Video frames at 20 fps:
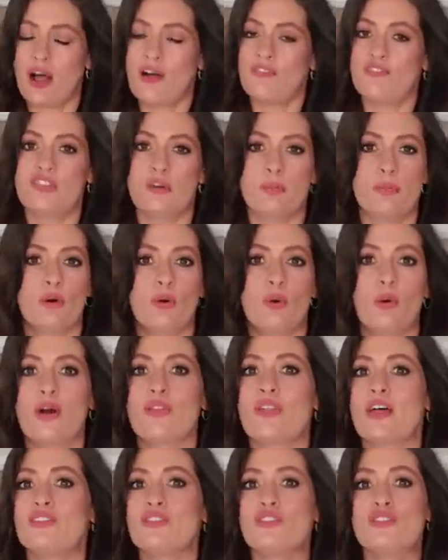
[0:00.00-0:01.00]
comfortable,
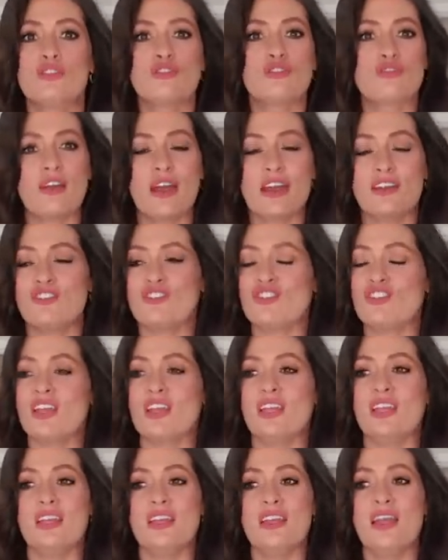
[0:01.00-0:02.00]
they're
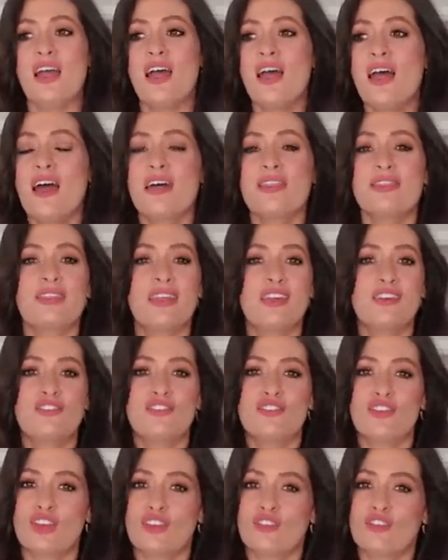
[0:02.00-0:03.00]
stretchy, they
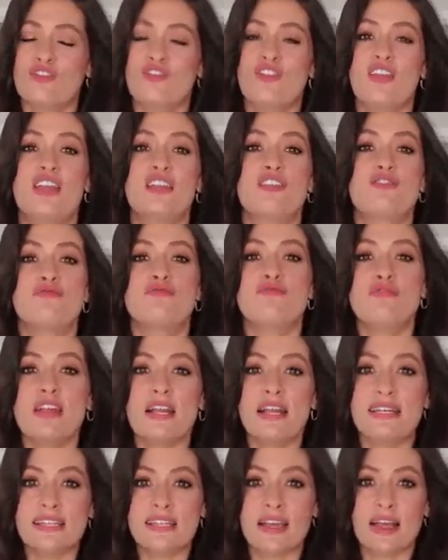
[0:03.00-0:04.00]
just fit
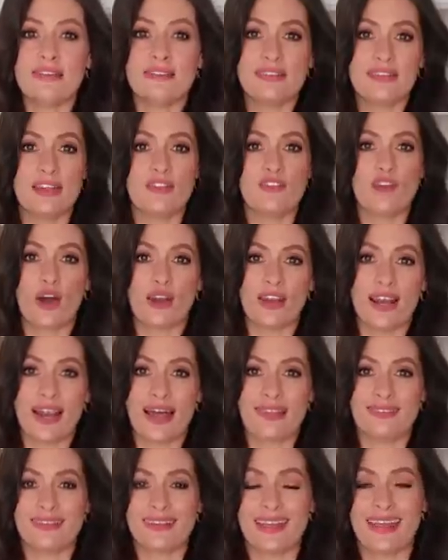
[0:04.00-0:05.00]
really nicely. They've got an
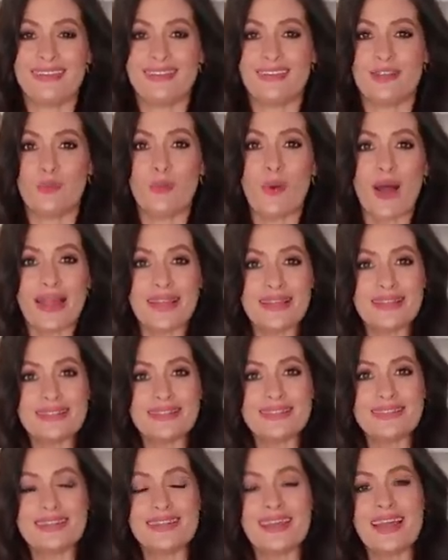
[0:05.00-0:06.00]
elasticated
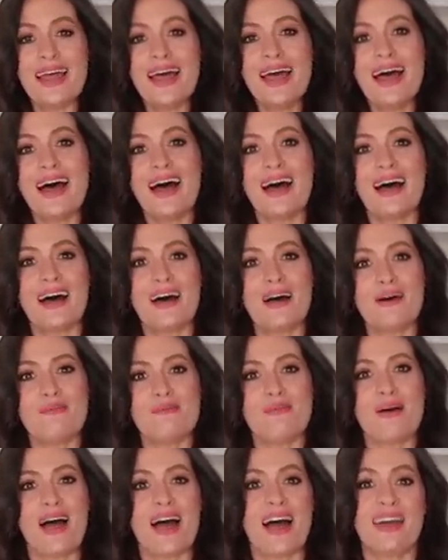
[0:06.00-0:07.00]
waist,
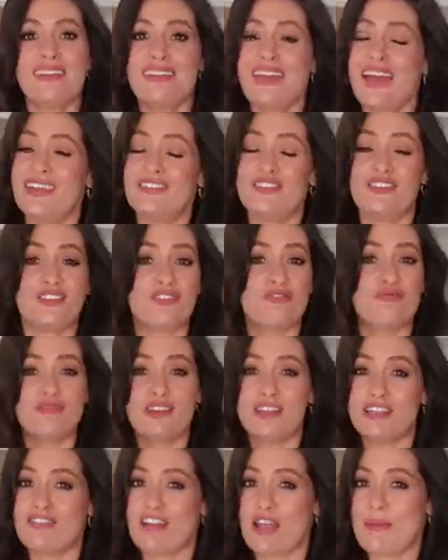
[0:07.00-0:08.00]
um, and yeah, just a
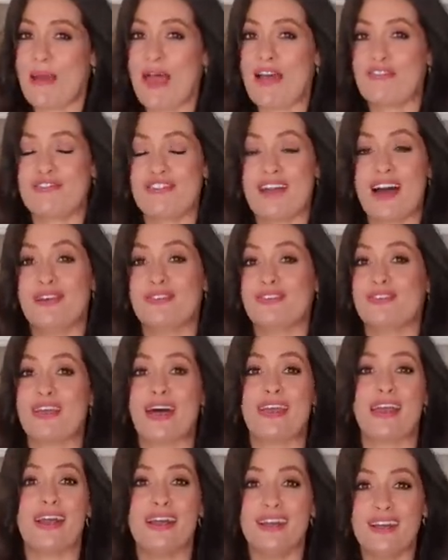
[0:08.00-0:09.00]
really great pair of trousers,
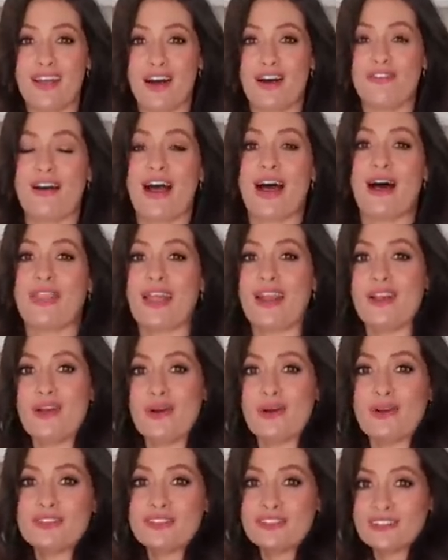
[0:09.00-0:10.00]
and I love how they
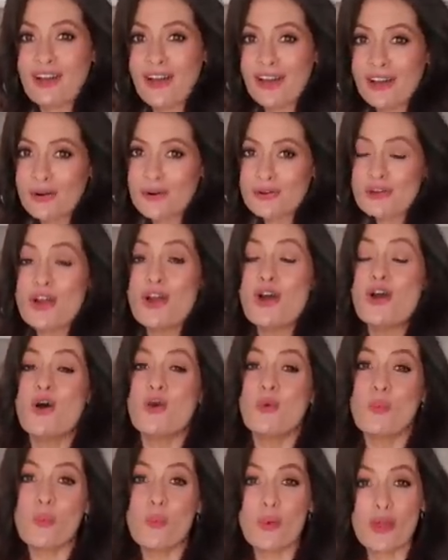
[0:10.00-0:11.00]
look styled
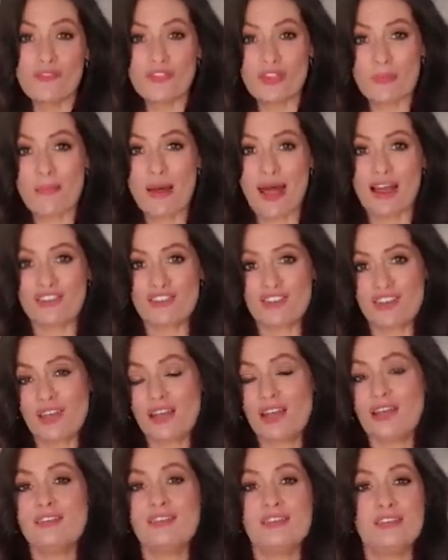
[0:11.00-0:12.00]
with the
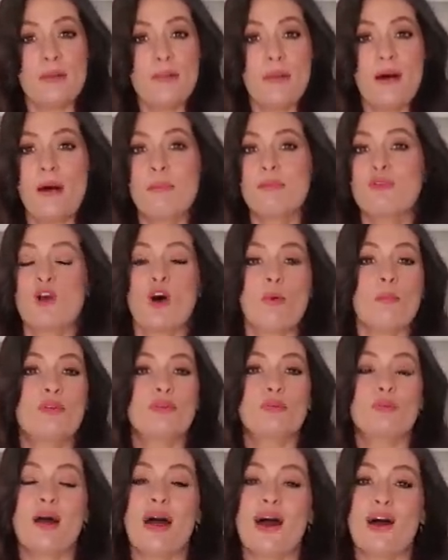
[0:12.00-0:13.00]
matching zip up top
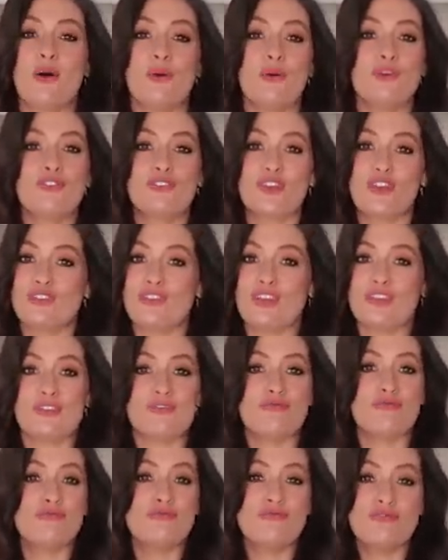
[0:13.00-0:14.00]
as well, just as a
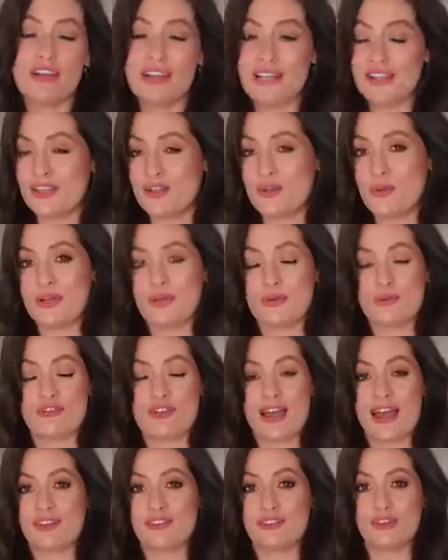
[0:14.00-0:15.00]
really cute little
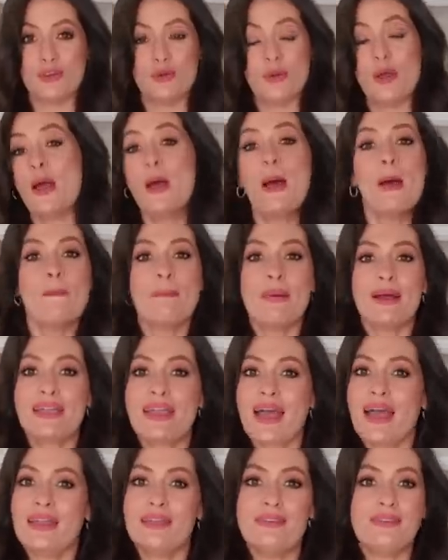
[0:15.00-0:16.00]
tracksuit. But
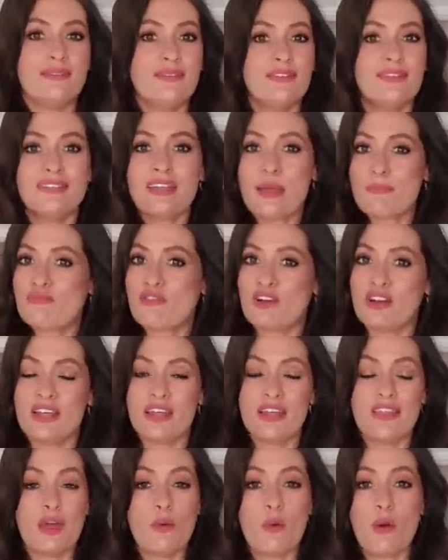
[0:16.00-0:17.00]
again,
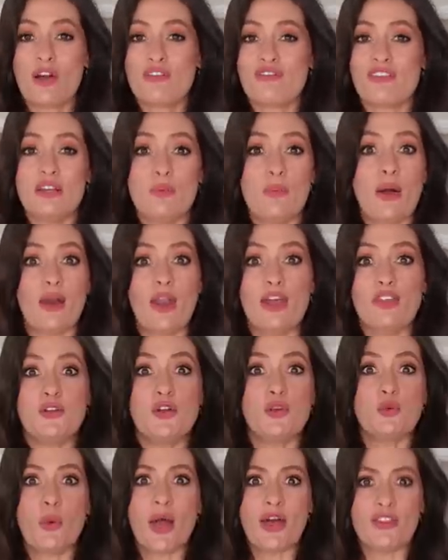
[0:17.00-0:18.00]
separately they work really well. Like you
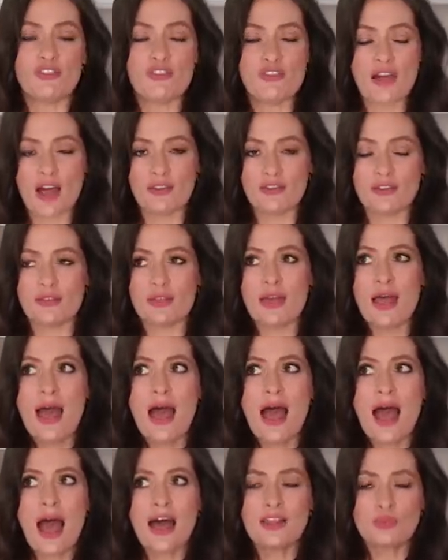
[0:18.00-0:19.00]
could wear the trousers
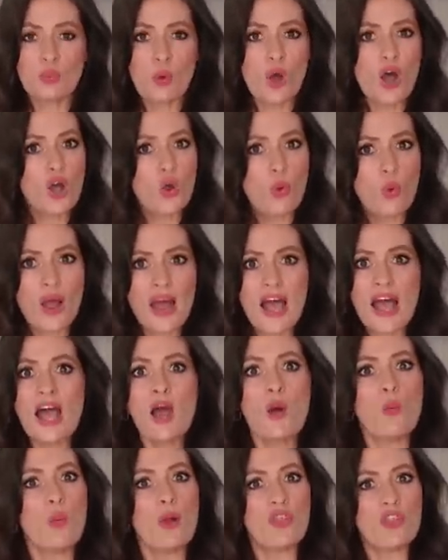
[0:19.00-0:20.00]
as
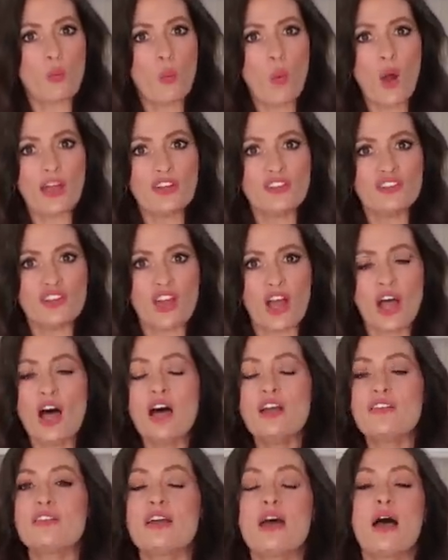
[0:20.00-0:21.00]
workwear with a white
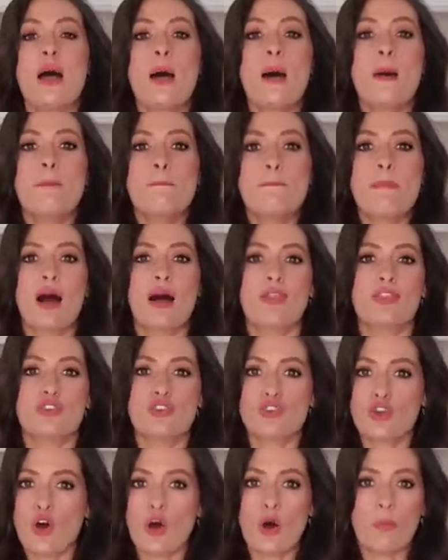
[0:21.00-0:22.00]
shirt, but the
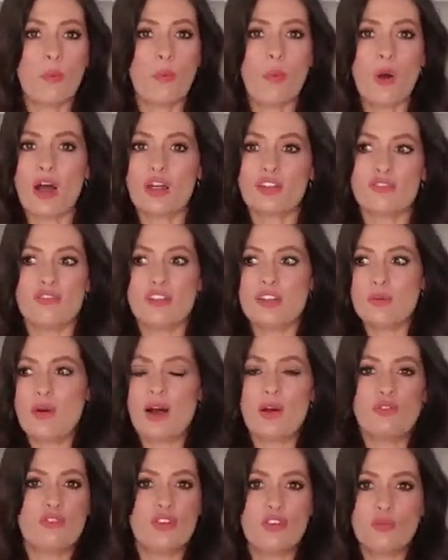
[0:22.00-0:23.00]
top works really
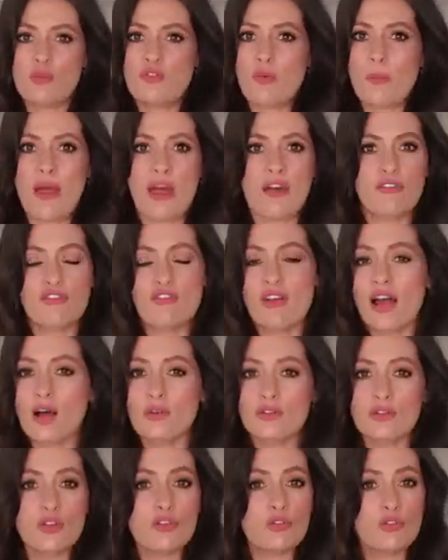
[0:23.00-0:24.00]
well just with a pair of
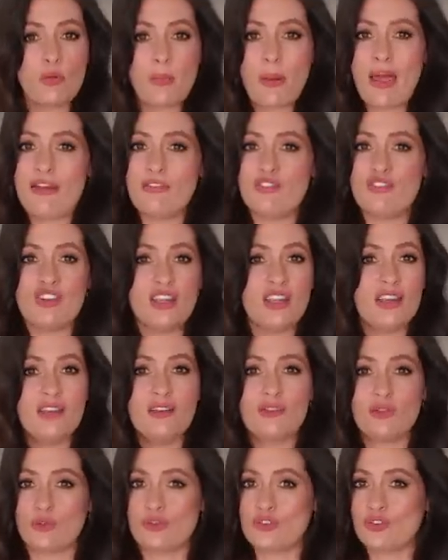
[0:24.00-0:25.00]
trousers or a pair of
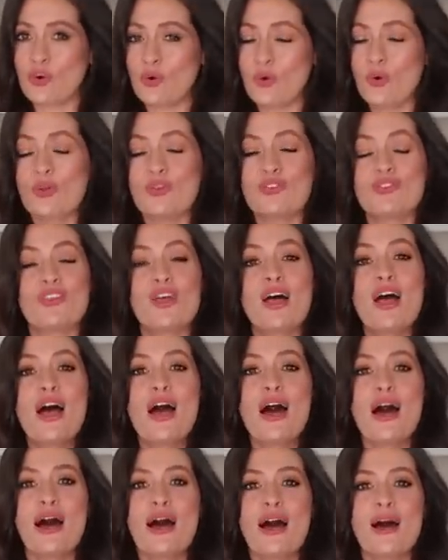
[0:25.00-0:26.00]
jeans or shorts.
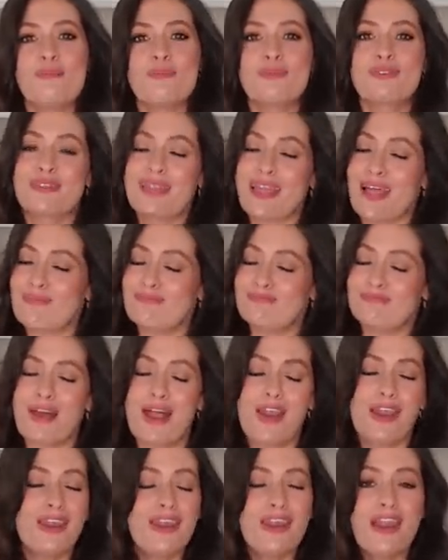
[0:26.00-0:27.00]
Um, so yeah,
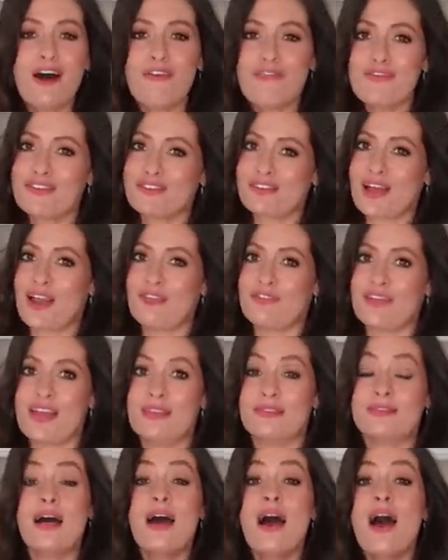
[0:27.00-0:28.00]
love the style of
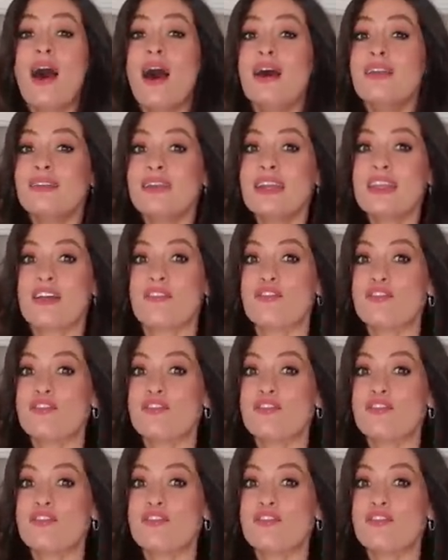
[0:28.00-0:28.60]
this. Underneath